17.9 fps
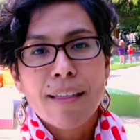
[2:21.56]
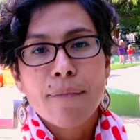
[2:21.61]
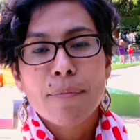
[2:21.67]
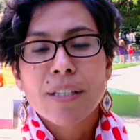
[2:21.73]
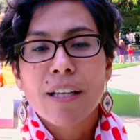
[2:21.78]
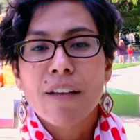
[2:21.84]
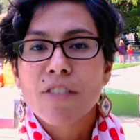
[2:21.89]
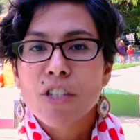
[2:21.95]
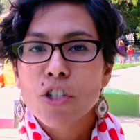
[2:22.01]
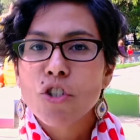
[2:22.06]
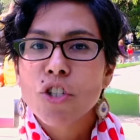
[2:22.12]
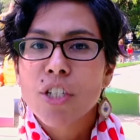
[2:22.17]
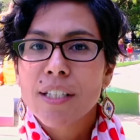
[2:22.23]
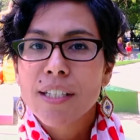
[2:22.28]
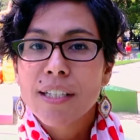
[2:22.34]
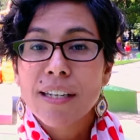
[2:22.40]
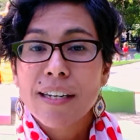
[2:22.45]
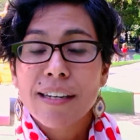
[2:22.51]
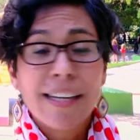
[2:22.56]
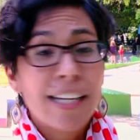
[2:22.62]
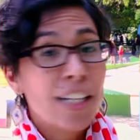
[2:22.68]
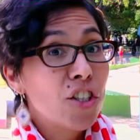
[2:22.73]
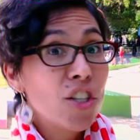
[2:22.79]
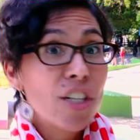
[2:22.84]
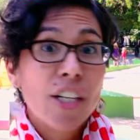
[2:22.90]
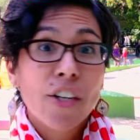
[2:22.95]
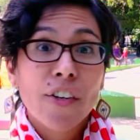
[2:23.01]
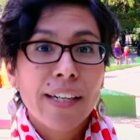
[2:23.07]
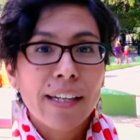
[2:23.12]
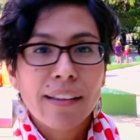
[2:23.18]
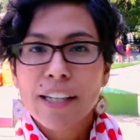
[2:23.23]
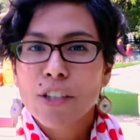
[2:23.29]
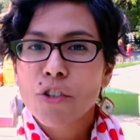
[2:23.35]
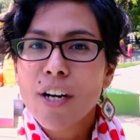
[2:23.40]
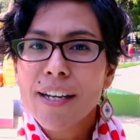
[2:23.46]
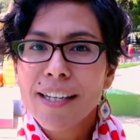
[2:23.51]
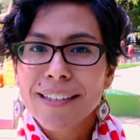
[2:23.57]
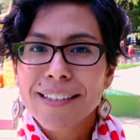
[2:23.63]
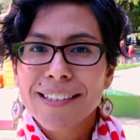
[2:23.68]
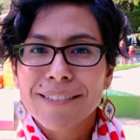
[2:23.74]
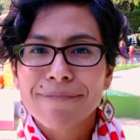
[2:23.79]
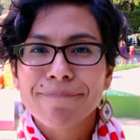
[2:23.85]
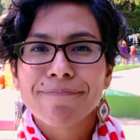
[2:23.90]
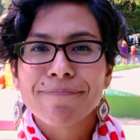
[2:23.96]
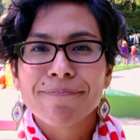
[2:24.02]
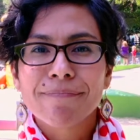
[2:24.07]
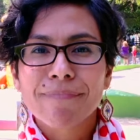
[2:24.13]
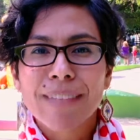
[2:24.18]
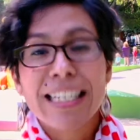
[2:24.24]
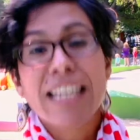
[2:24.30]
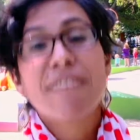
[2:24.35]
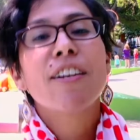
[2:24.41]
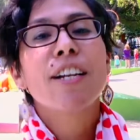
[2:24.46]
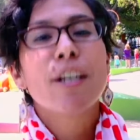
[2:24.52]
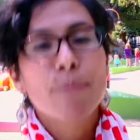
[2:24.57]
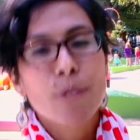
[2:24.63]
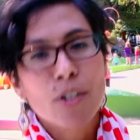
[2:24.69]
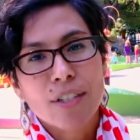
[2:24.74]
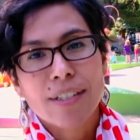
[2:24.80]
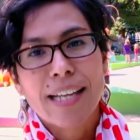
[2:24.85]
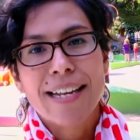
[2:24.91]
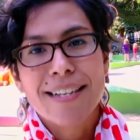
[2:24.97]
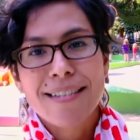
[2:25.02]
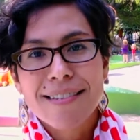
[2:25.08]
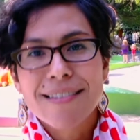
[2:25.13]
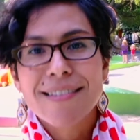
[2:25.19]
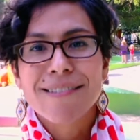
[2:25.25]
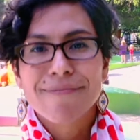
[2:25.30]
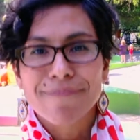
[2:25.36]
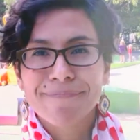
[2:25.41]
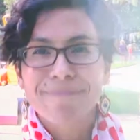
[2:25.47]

themselves interested in engineering and electronics and even computer science.